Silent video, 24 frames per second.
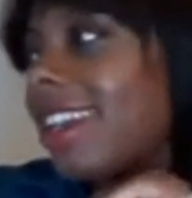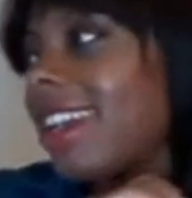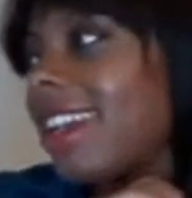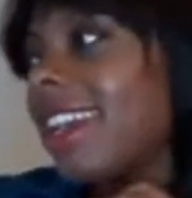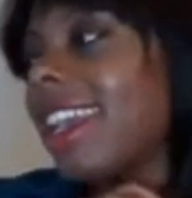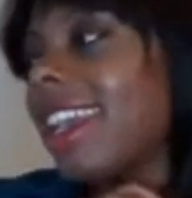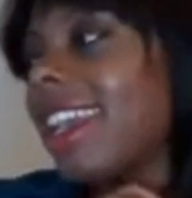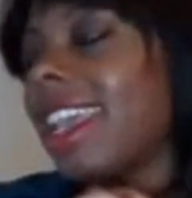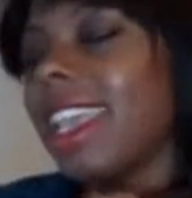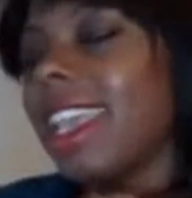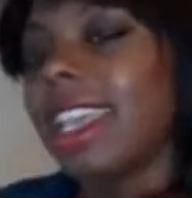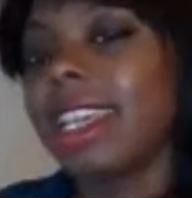
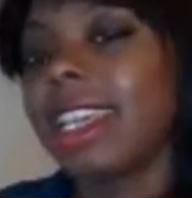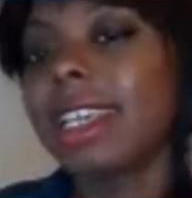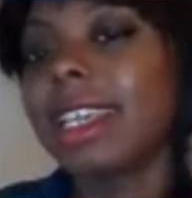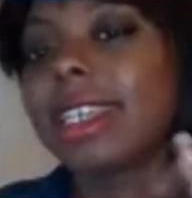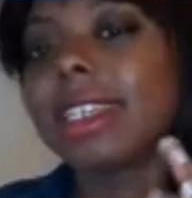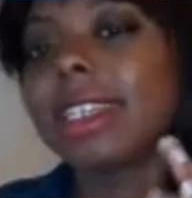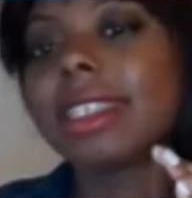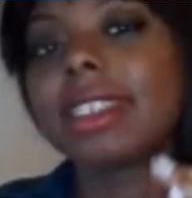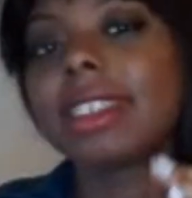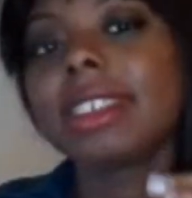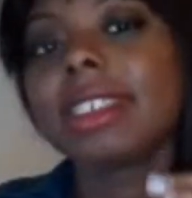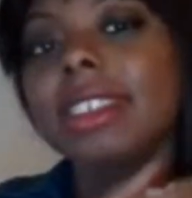
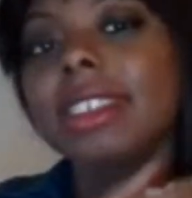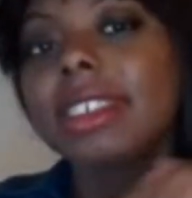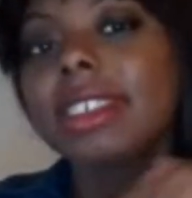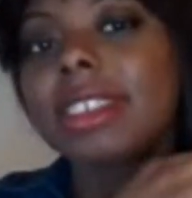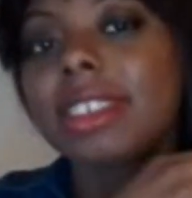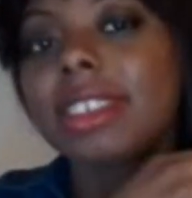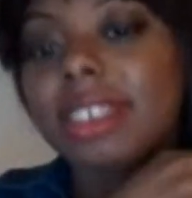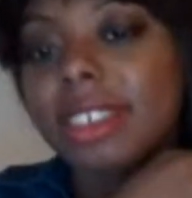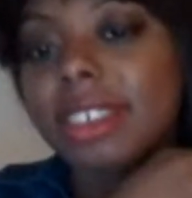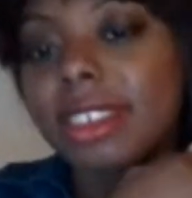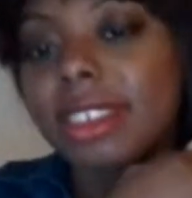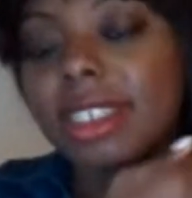and
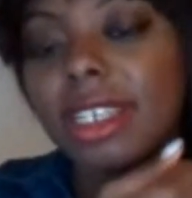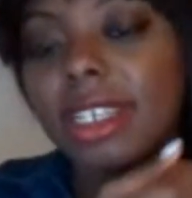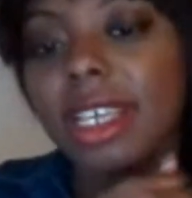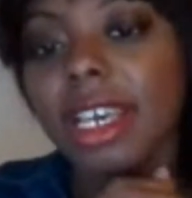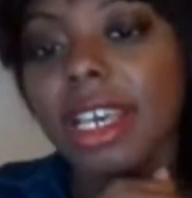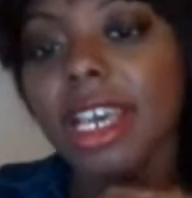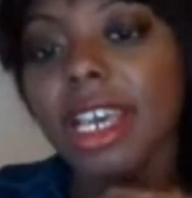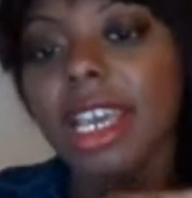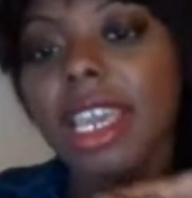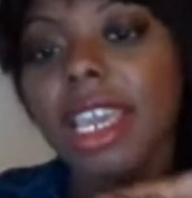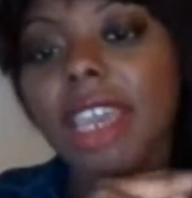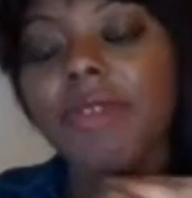
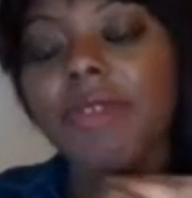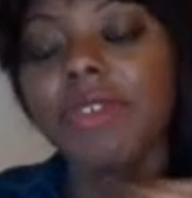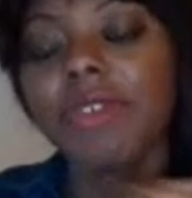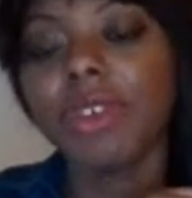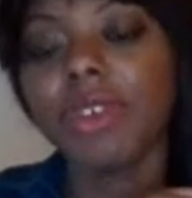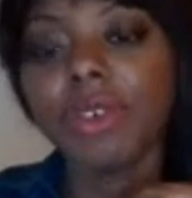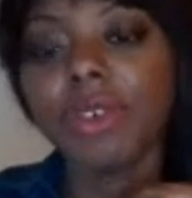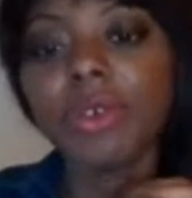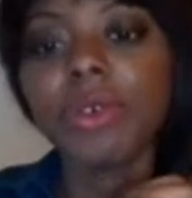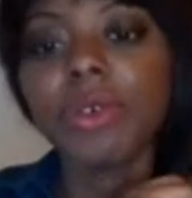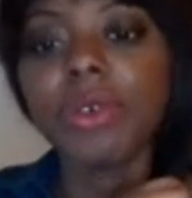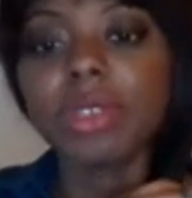if you
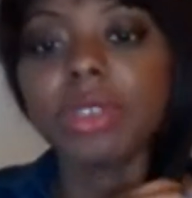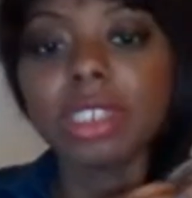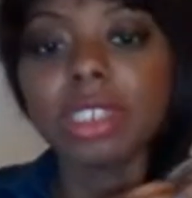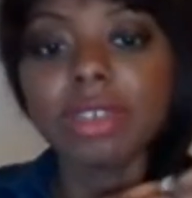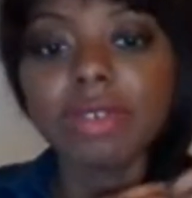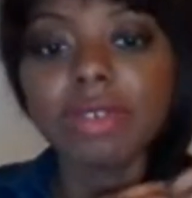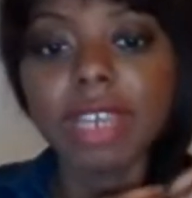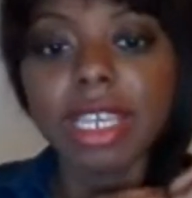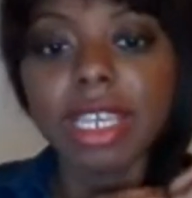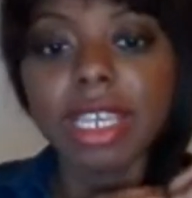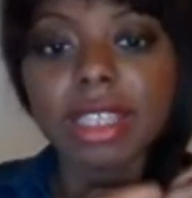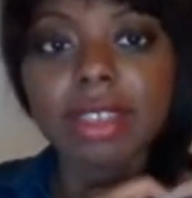
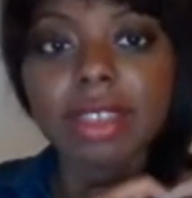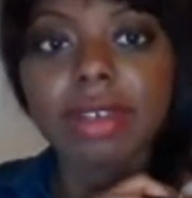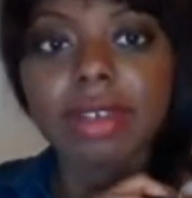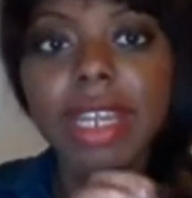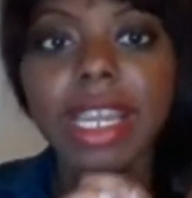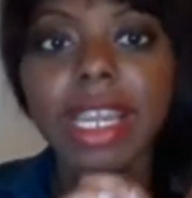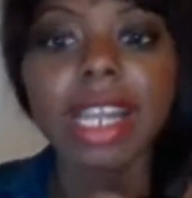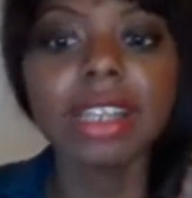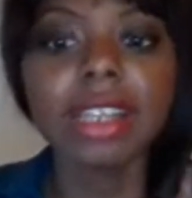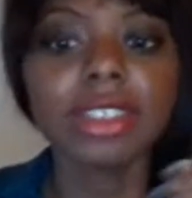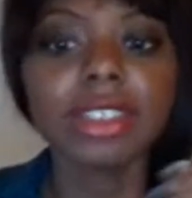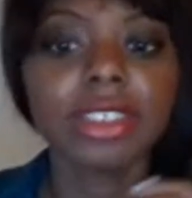cultivate the right
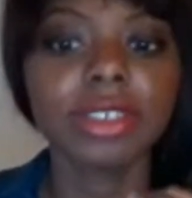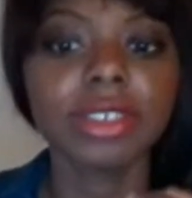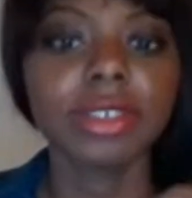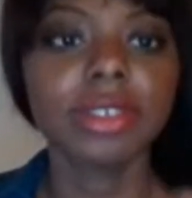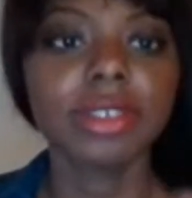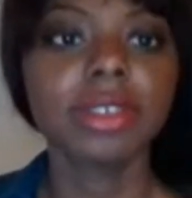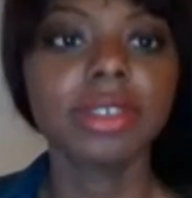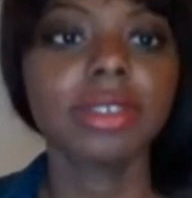attitude.